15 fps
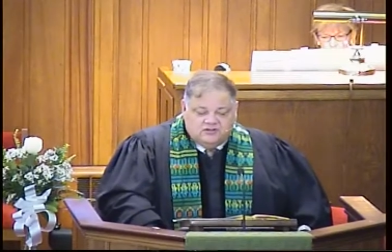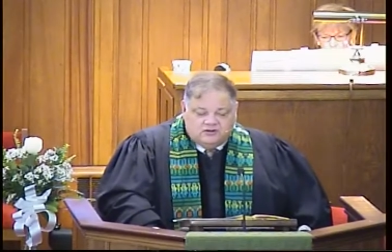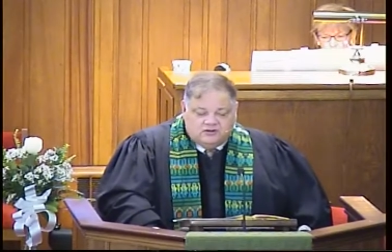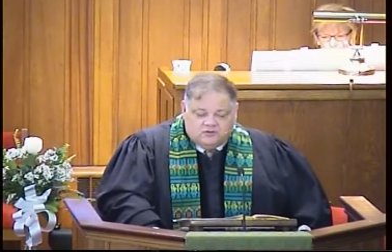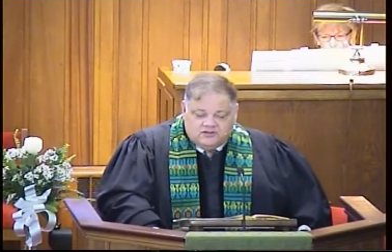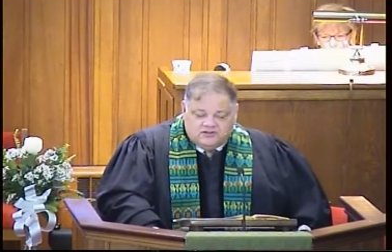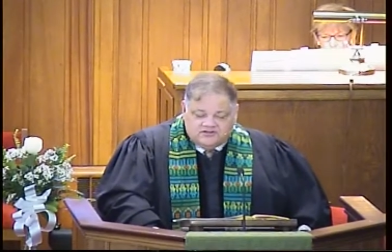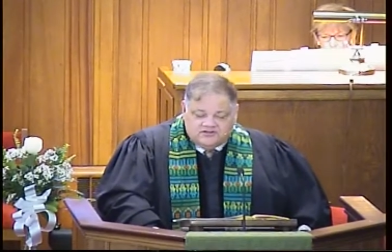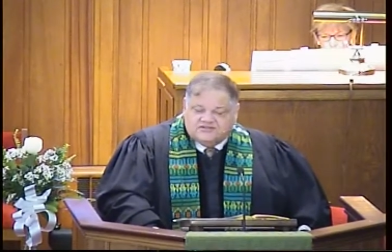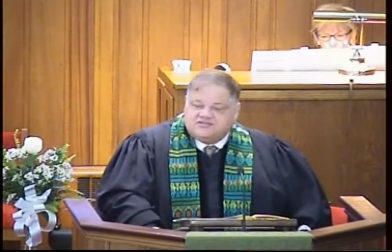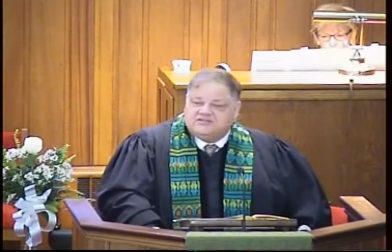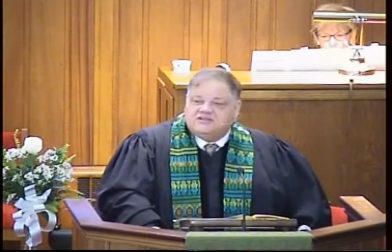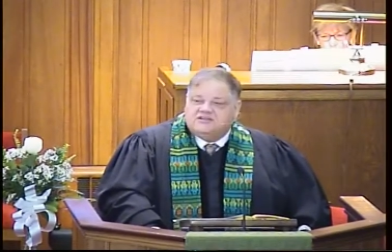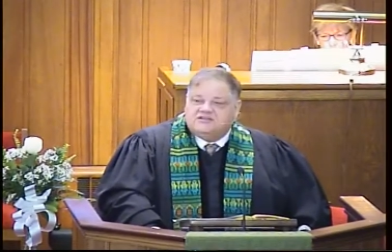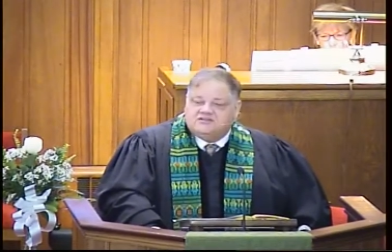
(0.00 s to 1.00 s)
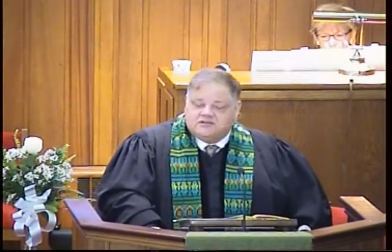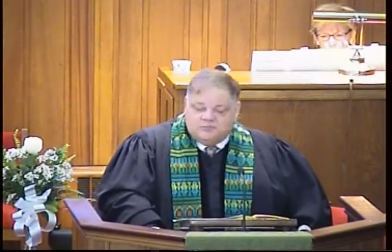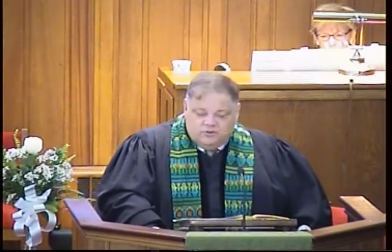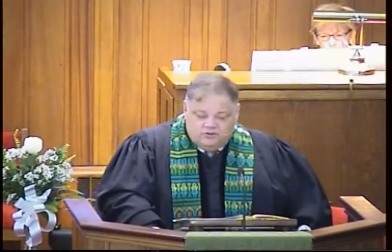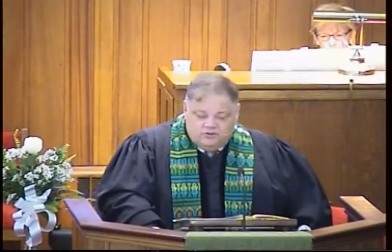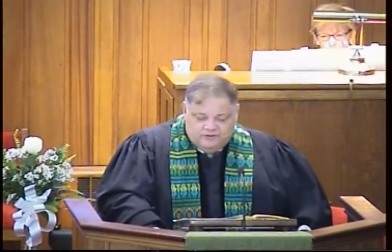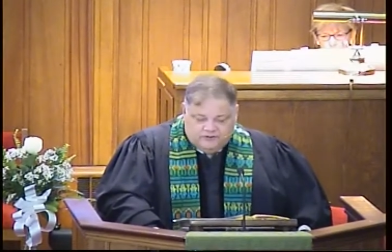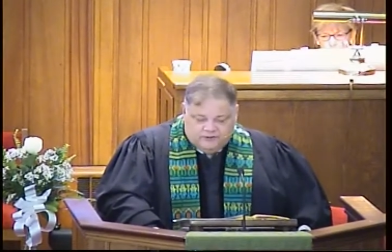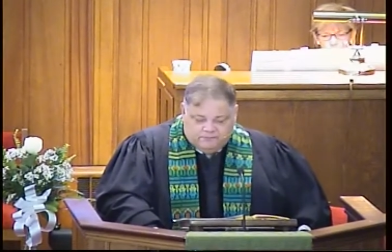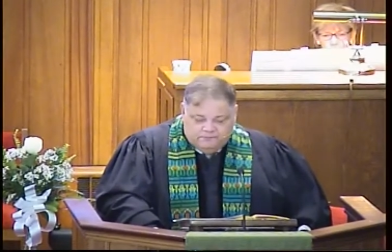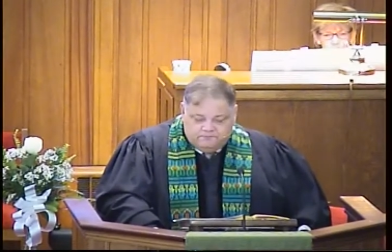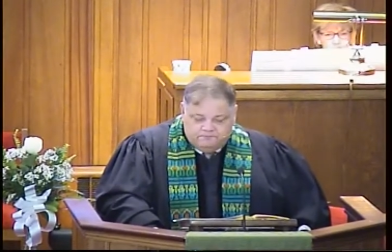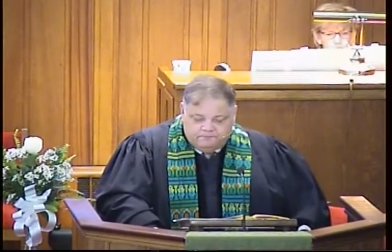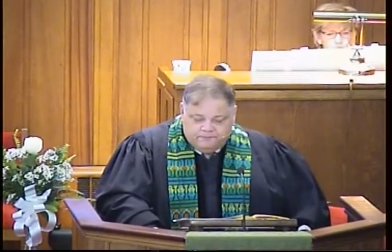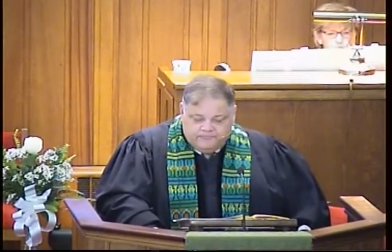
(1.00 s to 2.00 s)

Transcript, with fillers: across the sea to Capernaum.